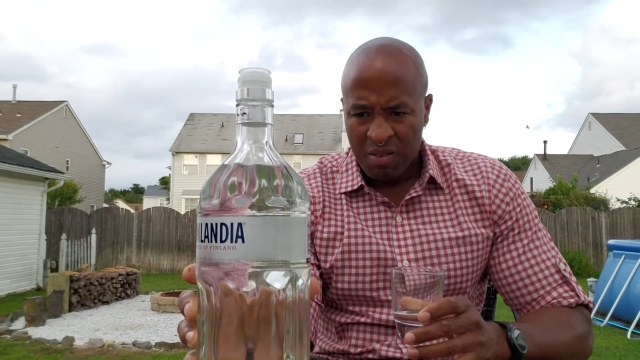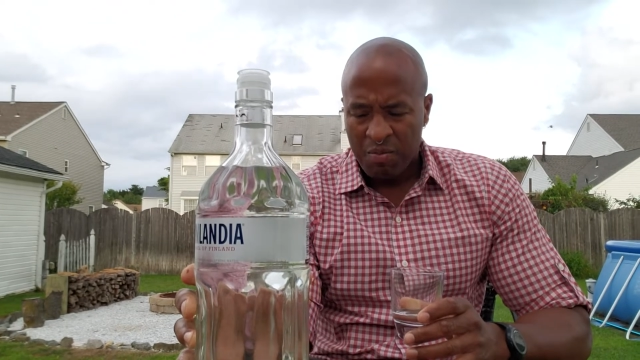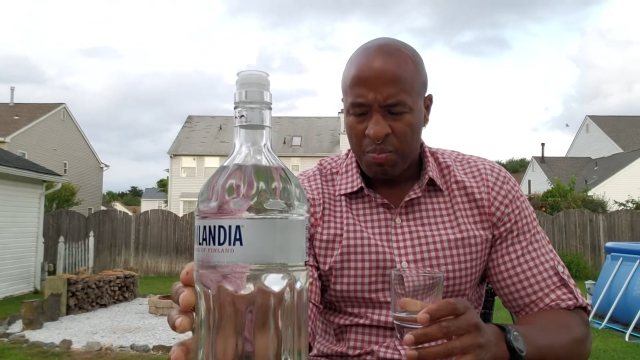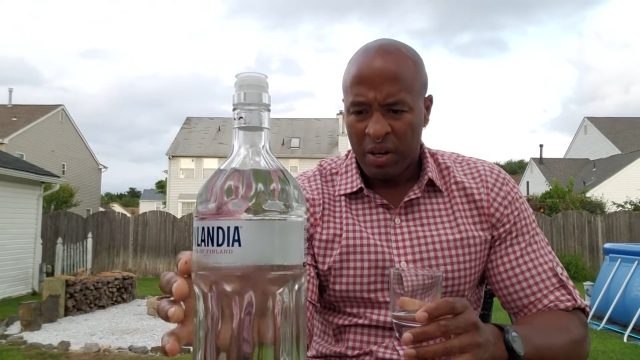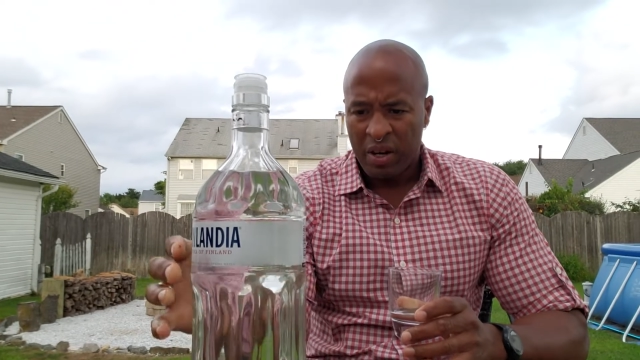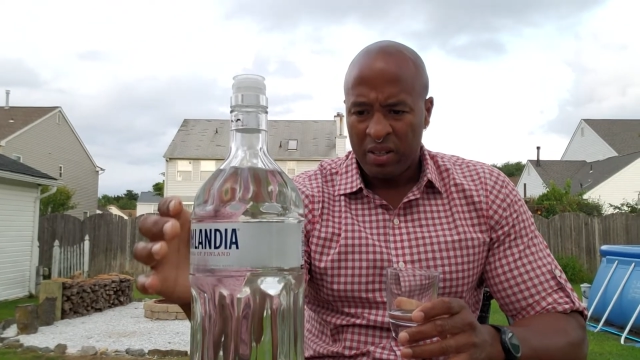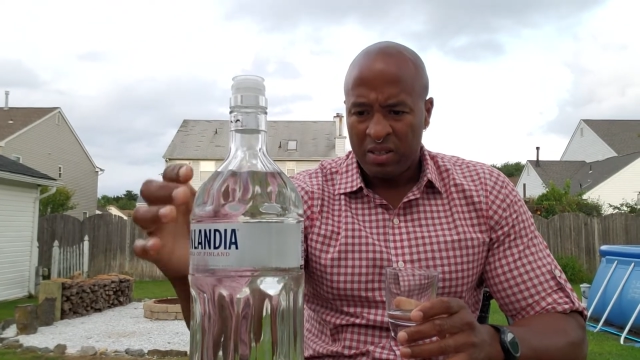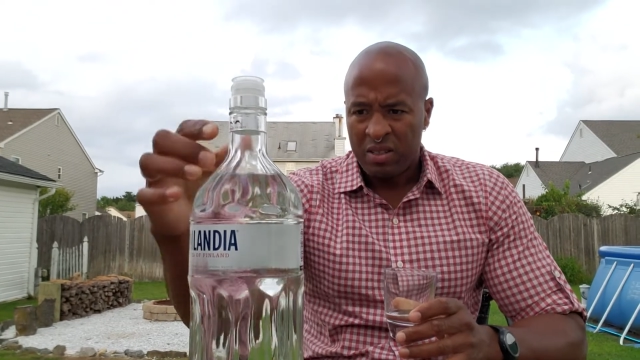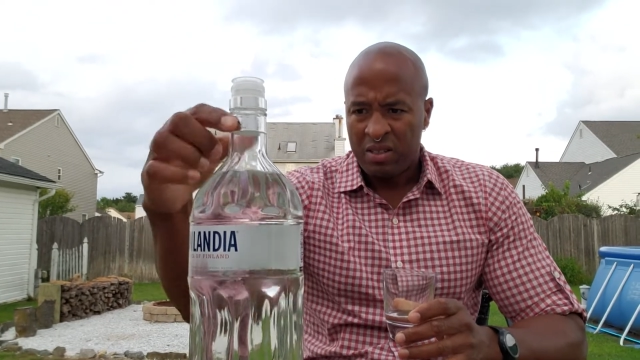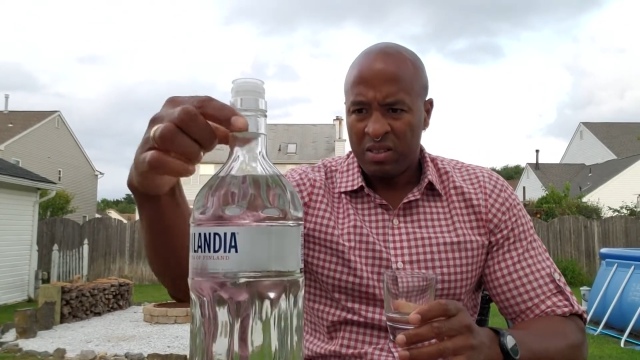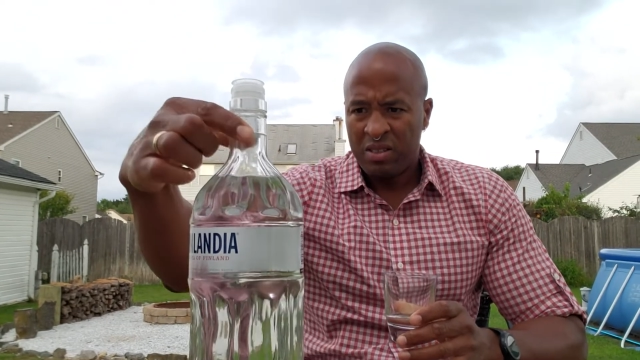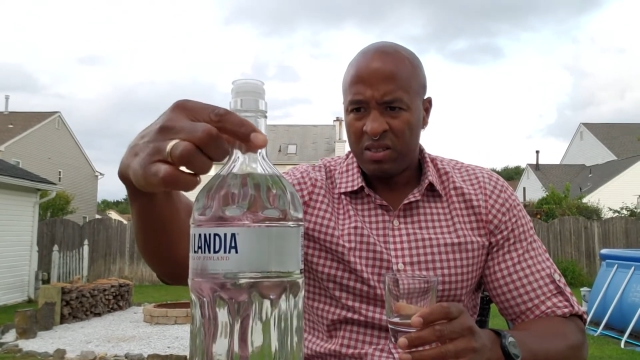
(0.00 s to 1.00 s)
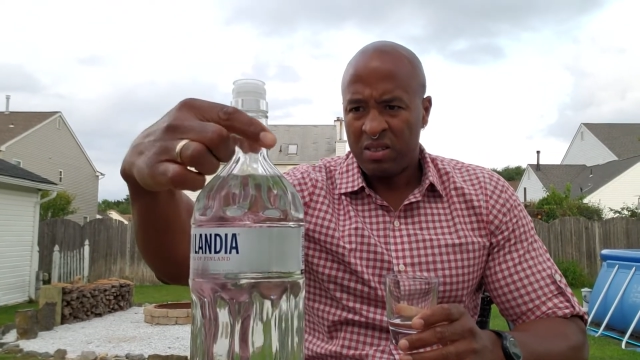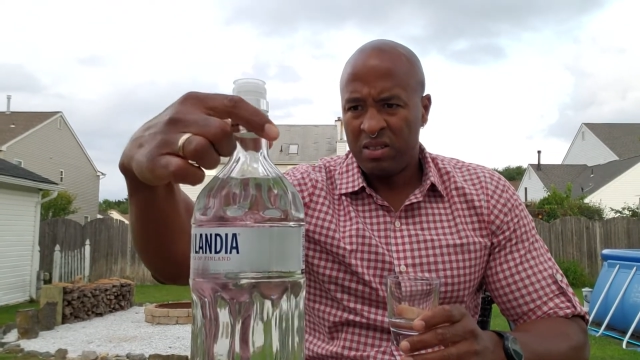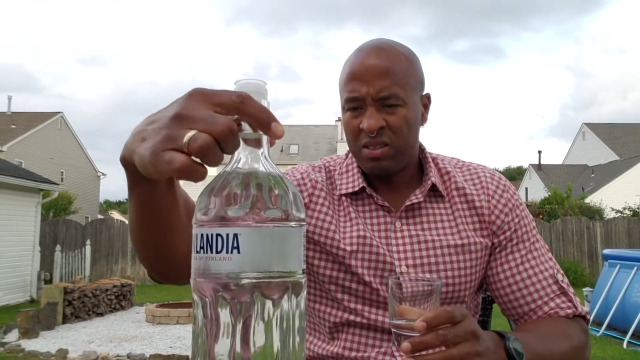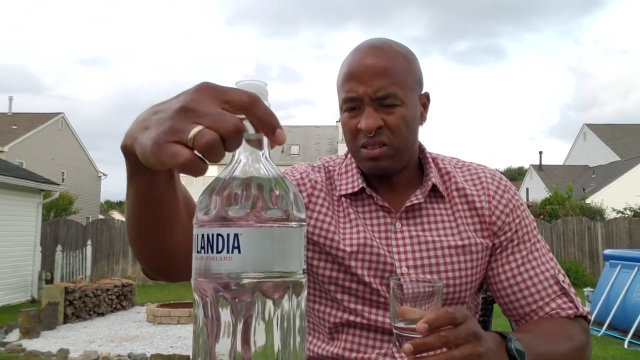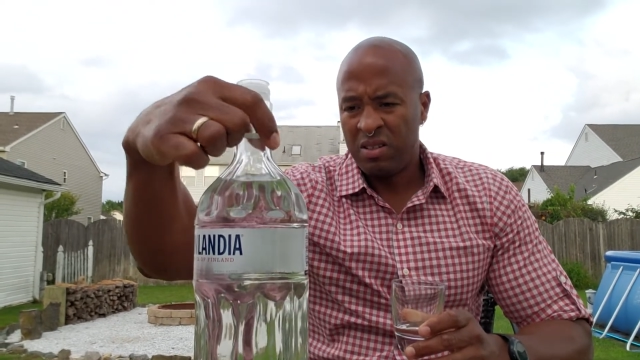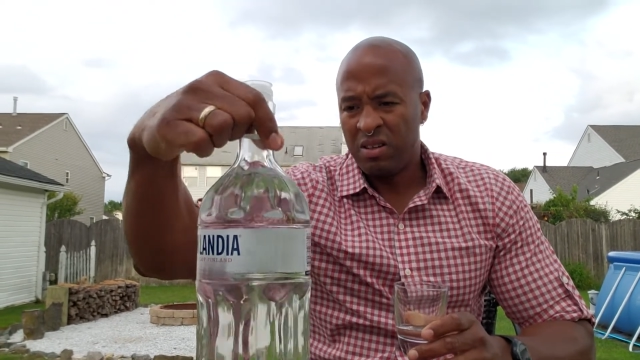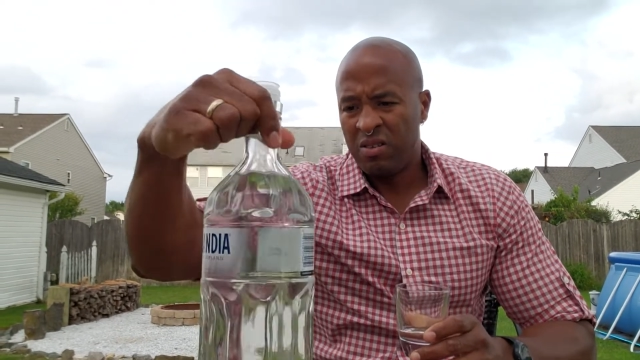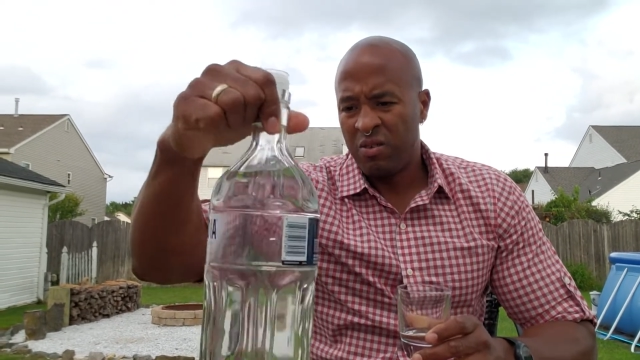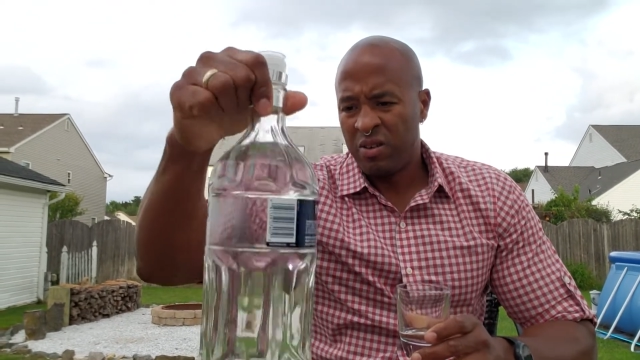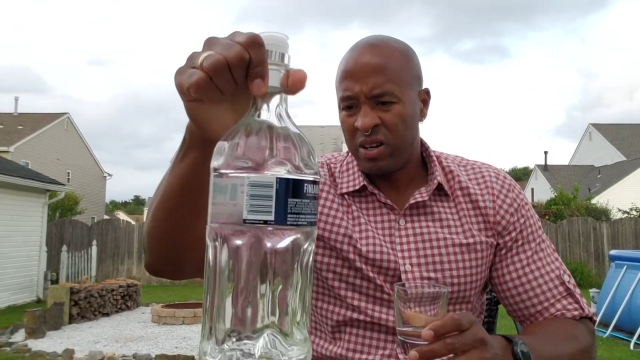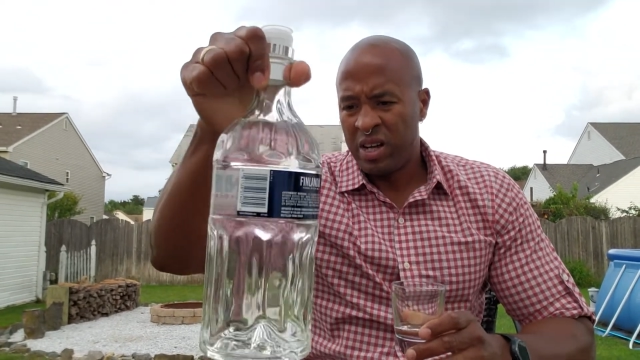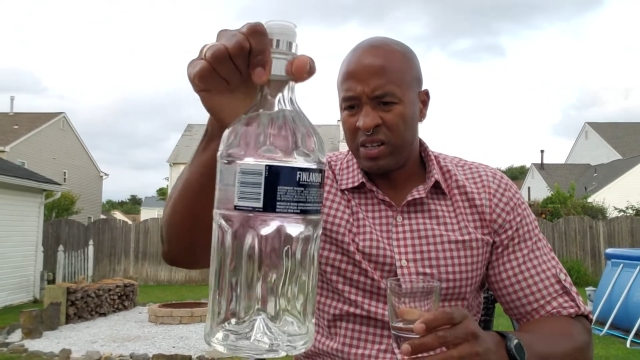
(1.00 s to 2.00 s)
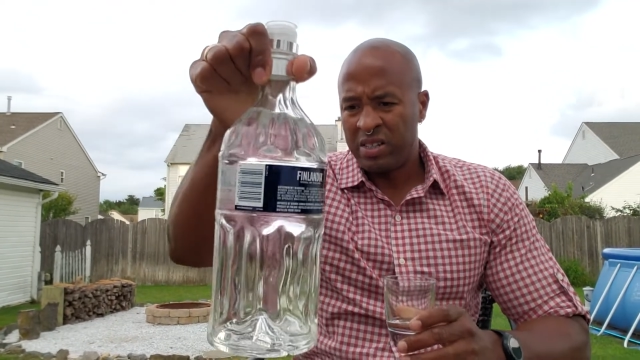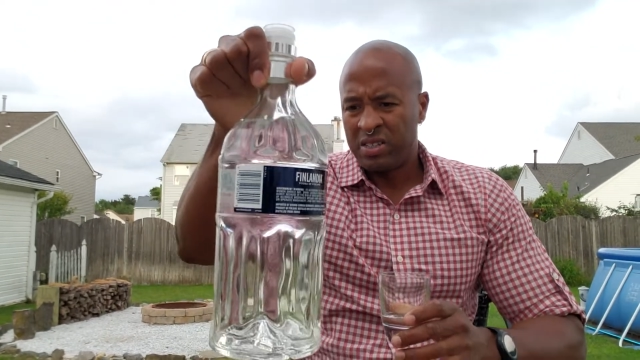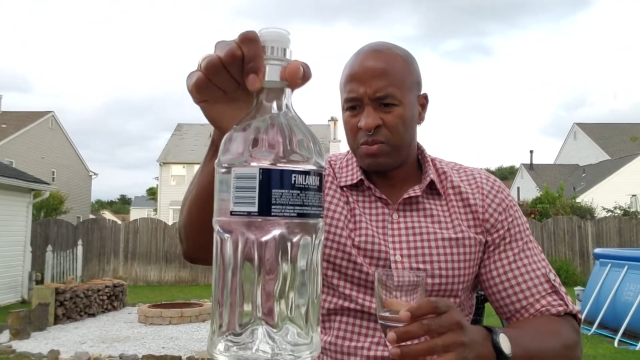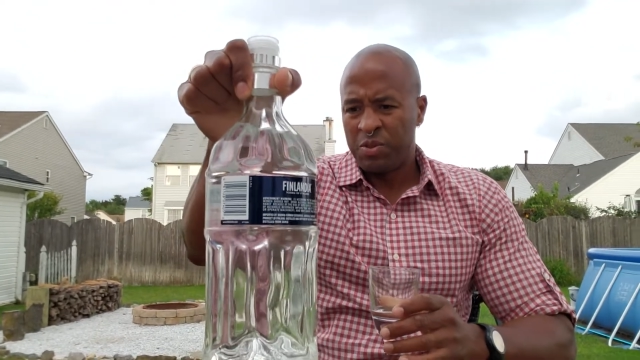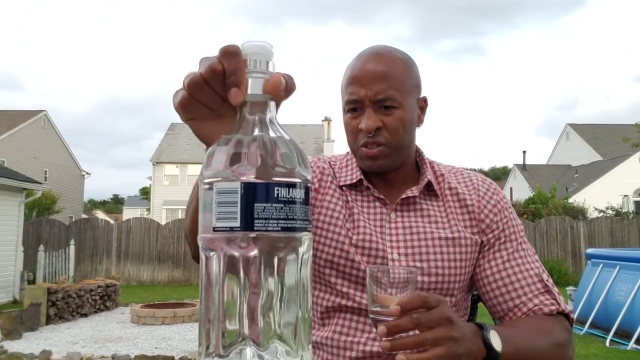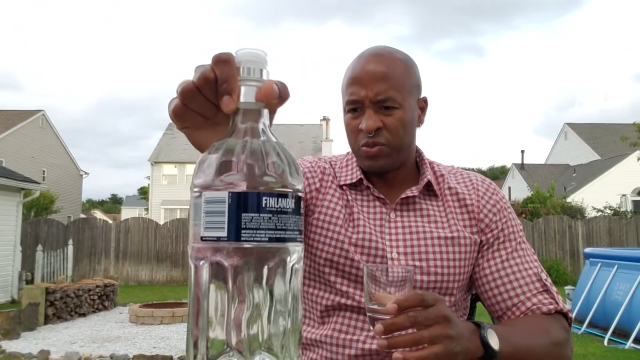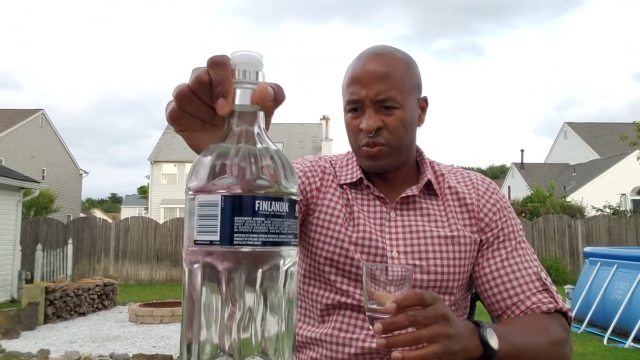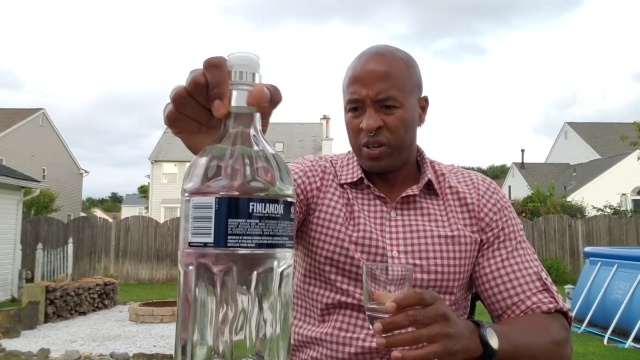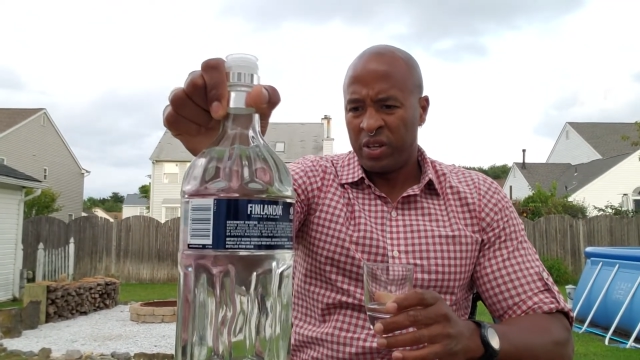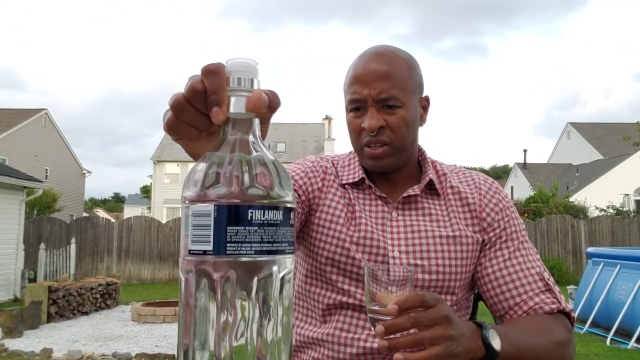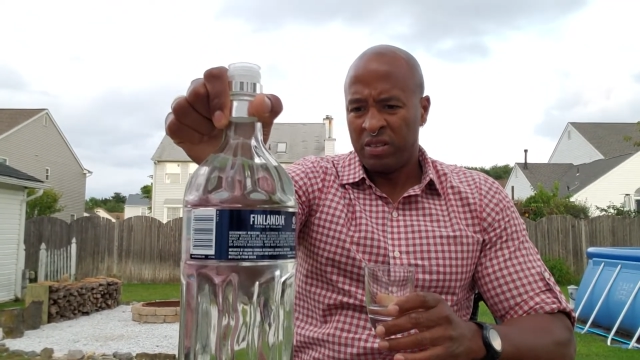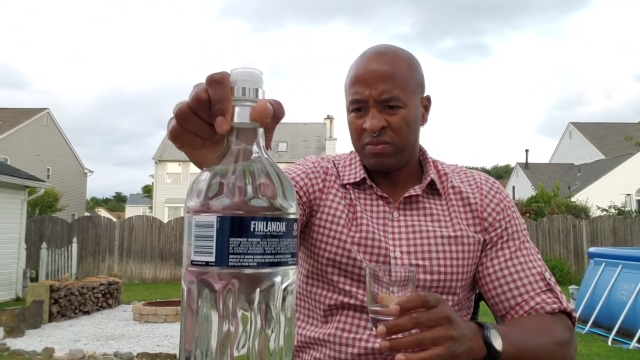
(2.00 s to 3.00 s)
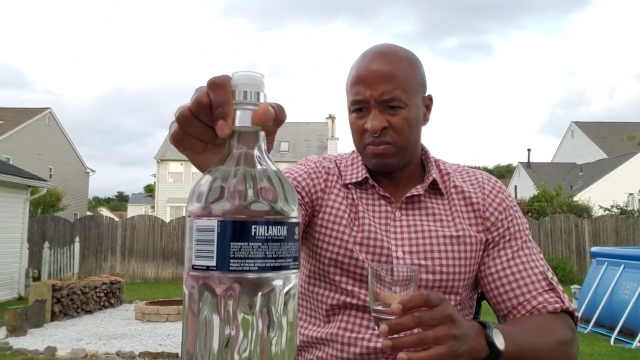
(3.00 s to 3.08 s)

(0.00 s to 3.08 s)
But... or did I just misread it?